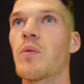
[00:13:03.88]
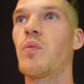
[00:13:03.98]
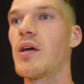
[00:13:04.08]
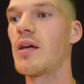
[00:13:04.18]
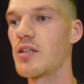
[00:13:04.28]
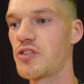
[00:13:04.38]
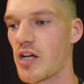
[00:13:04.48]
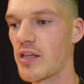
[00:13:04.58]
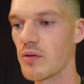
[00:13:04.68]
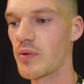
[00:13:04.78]
we're
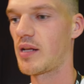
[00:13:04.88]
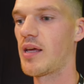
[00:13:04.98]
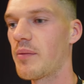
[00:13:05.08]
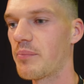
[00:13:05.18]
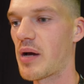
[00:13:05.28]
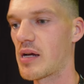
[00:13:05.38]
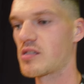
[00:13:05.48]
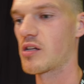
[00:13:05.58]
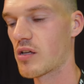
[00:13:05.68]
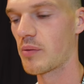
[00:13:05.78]
genuinely
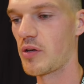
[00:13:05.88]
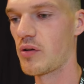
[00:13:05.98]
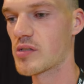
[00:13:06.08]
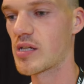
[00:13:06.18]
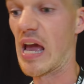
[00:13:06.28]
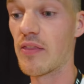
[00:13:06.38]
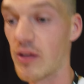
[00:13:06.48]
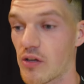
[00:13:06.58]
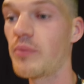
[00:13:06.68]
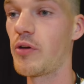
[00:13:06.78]
impacting the community and
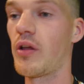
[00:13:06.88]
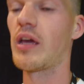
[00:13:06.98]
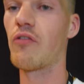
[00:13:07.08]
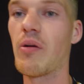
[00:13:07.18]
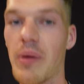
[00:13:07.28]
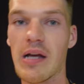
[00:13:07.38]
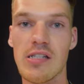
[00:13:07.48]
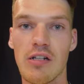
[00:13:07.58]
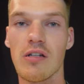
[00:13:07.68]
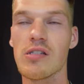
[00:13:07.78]
the community are
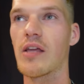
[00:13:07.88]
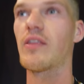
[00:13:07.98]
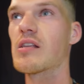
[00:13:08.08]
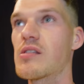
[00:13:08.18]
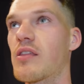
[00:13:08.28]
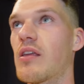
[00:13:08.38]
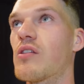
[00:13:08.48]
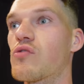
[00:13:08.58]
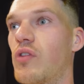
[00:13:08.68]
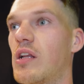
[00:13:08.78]
impacting us. And that's the thing
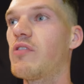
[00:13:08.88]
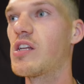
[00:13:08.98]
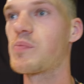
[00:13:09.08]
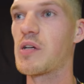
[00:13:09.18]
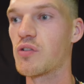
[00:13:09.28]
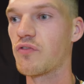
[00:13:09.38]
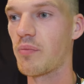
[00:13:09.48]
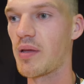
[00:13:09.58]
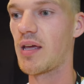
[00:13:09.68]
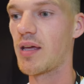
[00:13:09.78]
that's really, really special for
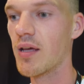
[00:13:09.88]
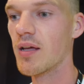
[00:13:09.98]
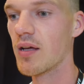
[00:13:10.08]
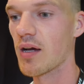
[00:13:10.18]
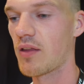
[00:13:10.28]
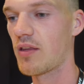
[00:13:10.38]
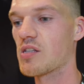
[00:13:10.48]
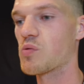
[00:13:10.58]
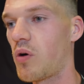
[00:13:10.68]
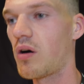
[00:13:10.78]
me. And
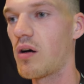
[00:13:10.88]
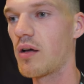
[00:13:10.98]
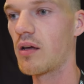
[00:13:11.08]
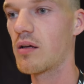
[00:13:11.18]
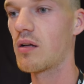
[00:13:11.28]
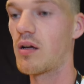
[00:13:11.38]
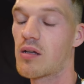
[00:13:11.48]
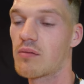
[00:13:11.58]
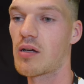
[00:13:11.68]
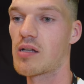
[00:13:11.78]
that's why, like
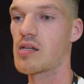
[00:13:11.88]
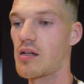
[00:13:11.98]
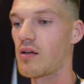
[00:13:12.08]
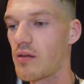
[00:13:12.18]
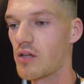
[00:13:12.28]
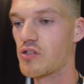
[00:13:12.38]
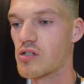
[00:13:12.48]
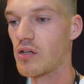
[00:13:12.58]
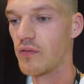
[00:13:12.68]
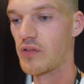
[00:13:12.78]
I said, I
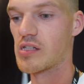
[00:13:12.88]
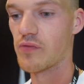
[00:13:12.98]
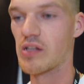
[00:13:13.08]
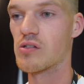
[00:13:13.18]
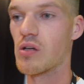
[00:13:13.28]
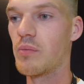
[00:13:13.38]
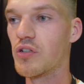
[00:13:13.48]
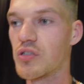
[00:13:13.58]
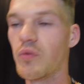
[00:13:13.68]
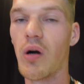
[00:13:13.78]
just love these events so
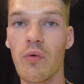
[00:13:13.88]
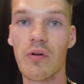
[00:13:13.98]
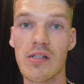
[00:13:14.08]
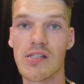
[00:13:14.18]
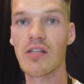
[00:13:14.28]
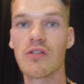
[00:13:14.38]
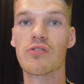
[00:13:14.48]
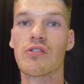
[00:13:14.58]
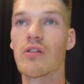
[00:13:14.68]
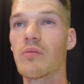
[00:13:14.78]
much, and while we'll continue
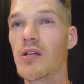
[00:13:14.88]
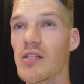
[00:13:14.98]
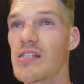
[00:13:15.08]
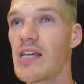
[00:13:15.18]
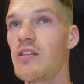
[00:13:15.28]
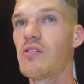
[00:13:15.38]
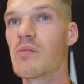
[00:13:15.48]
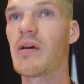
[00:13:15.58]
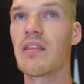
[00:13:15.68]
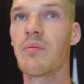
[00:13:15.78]
to do them, continue to
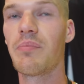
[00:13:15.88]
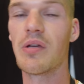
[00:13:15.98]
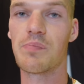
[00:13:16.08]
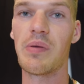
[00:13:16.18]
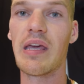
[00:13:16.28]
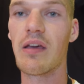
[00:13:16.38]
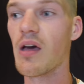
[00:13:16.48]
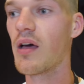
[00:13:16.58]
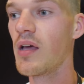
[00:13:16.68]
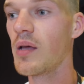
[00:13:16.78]
make them
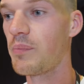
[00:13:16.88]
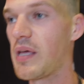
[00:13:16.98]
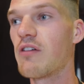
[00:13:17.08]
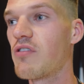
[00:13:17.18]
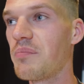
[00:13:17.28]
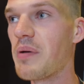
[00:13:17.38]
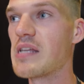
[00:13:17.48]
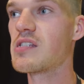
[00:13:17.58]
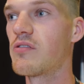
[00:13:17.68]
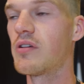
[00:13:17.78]
bigger and
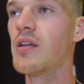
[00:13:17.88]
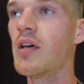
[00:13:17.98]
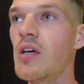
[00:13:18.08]
better and